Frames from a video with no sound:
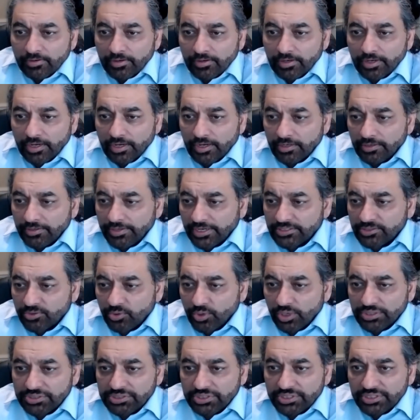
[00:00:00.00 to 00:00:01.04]
Next
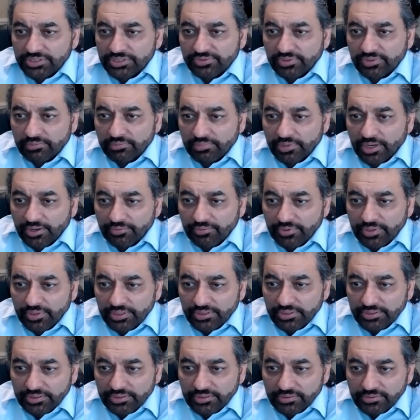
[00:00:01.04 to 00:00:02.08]
question is from
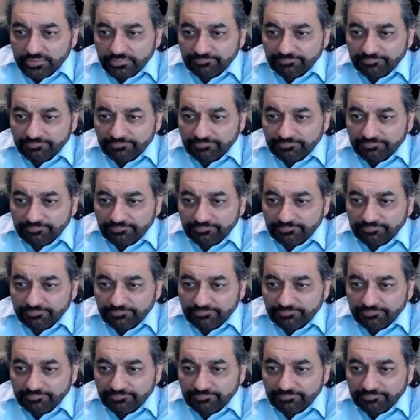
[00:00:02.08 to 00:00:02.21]
Arvind.